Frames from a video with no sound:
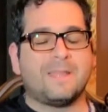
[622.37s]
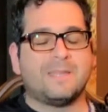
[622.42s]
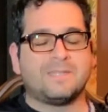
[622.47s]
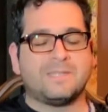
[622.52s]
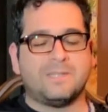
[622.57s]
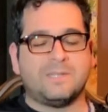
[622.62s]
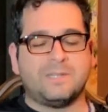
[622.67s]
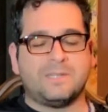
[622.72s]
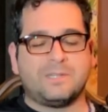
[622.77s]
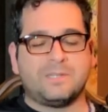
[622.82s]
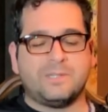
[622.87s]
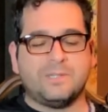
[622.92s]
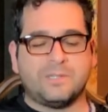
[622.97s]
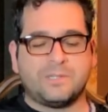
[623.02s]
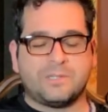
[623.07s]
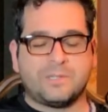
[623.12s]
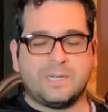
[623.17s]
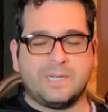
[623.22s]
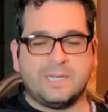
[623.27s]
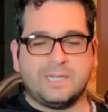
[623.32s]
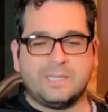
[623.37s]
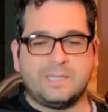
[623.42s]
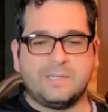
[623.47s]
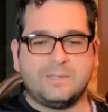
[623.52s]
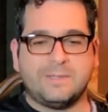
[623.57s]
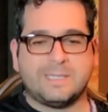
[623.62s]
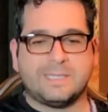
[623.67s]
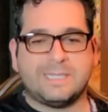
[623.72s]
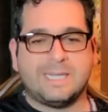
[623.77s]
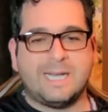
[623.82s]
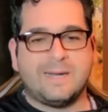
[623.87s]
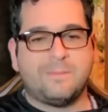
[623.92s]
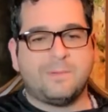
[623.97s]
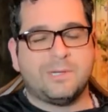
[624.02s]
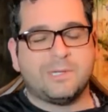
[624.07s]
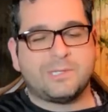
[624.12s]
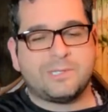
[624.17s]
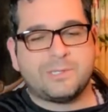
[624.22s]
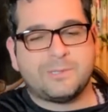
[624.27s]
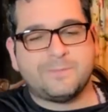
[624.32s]
So you're trying to
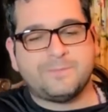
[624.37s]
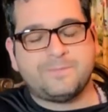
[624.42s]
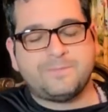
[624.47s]
establish,